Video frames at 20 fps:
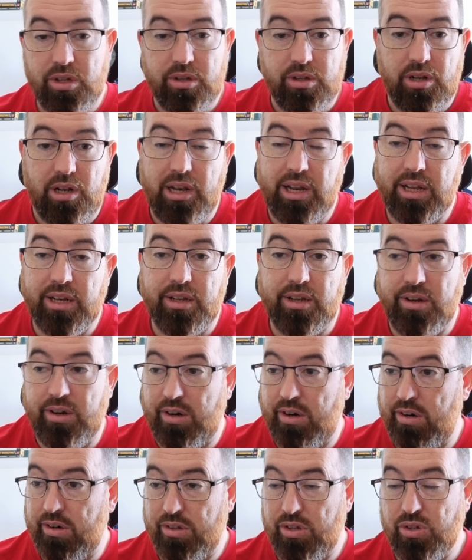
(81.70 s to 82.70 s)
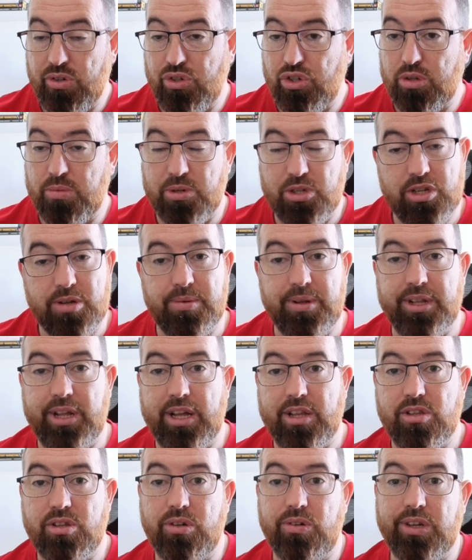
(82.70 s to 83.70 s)
LinkedIn or YouTube or something like
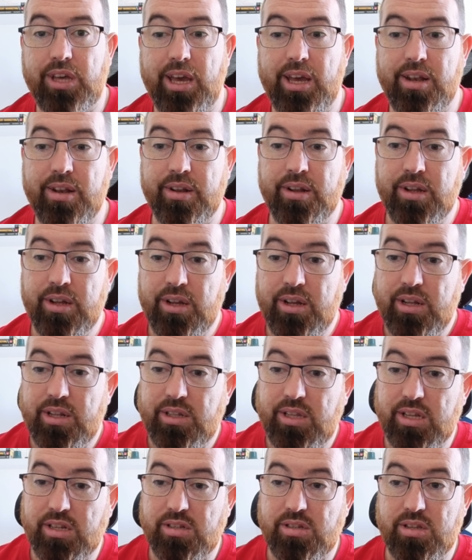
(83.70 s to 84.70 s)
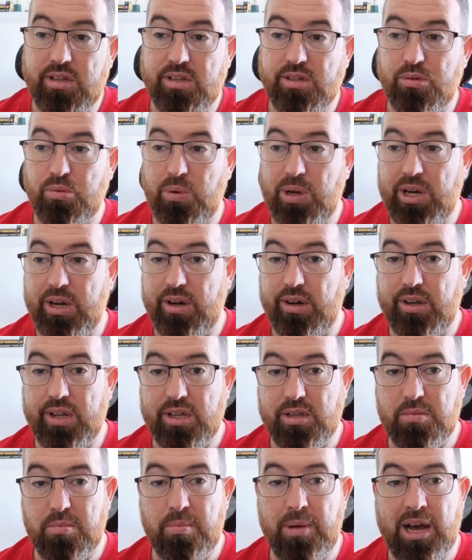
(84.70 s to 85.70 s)
that. So again, this is where
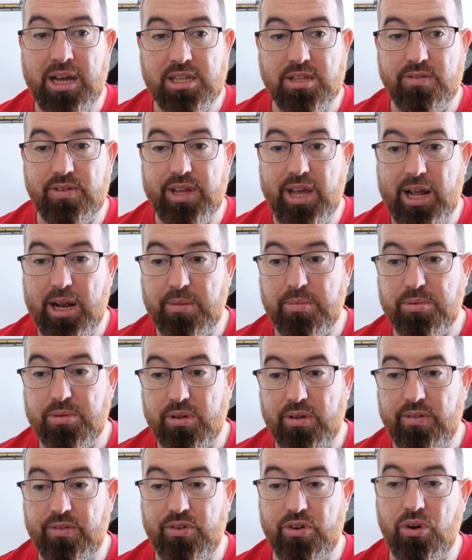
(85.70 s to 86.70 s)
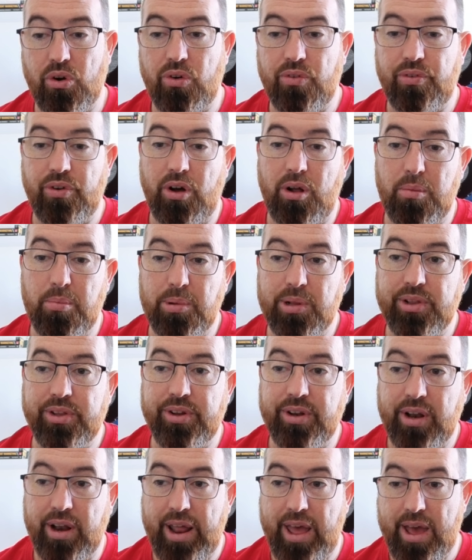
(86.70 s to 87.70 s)
this massively helps of your overall
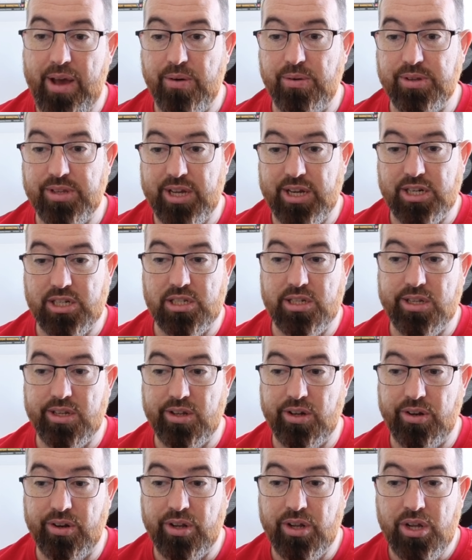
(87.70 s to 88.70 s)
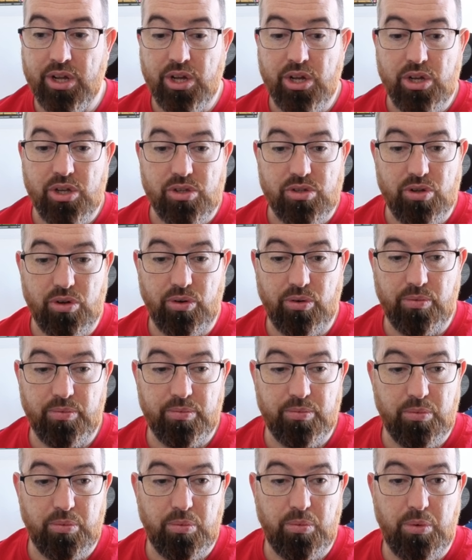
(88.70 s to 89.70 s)
building and how it's actually done. So
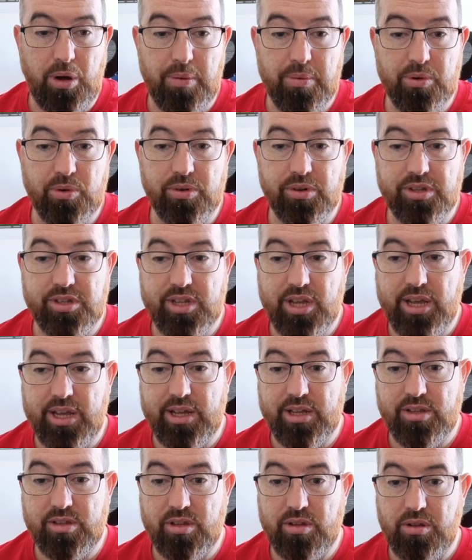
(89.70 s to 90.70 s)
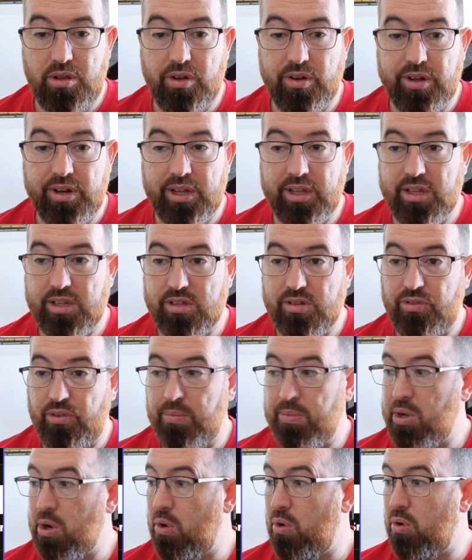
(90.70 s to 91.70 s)
what we're going to say is looking at this from
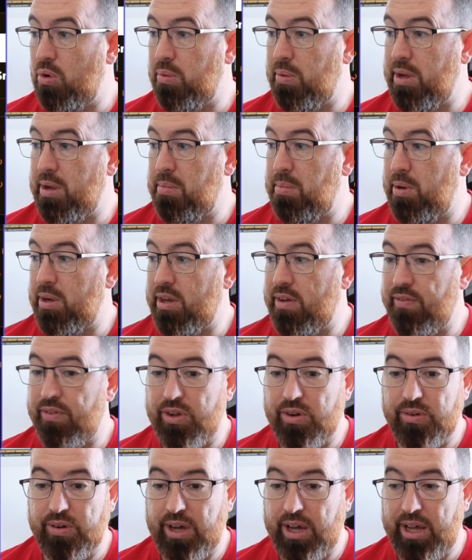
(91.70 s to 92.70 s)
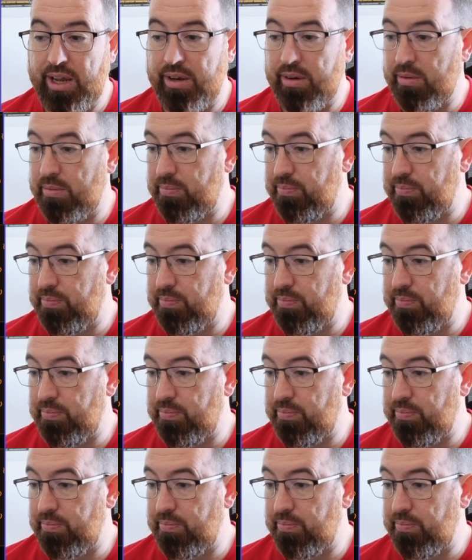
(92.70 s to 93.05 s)
the old way point of view, and